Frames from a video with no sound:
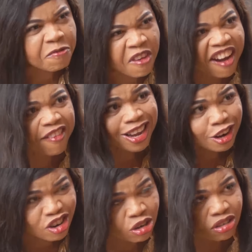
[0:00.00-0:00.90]
very
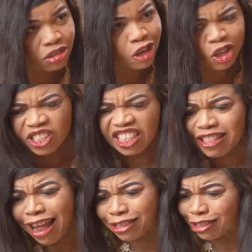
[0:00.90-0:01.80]
good. You see,
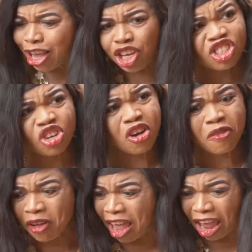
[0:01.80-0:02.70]
that issue
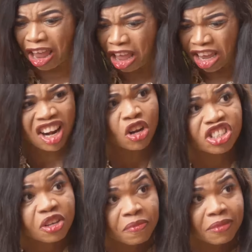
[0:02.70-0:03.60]
of
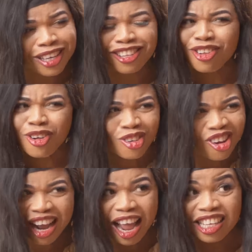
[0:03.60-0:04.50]
worship is no
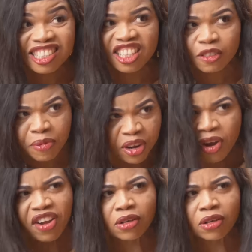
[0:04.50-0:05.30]
longer exists between